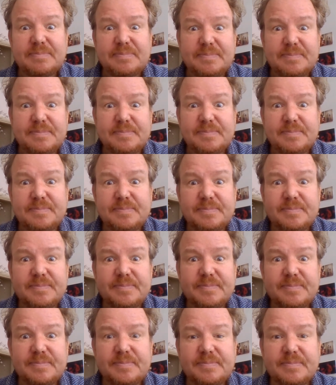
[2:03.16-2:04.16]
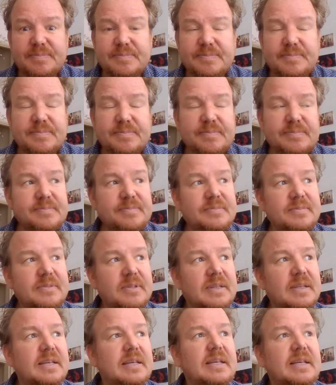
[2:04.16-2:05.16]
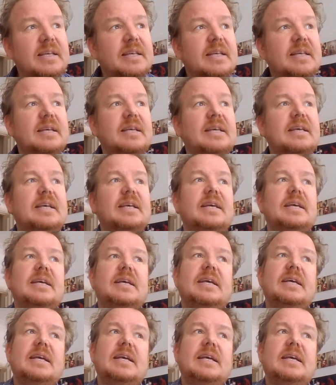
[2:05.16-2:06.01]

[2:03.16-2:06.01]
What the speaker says: [no speech]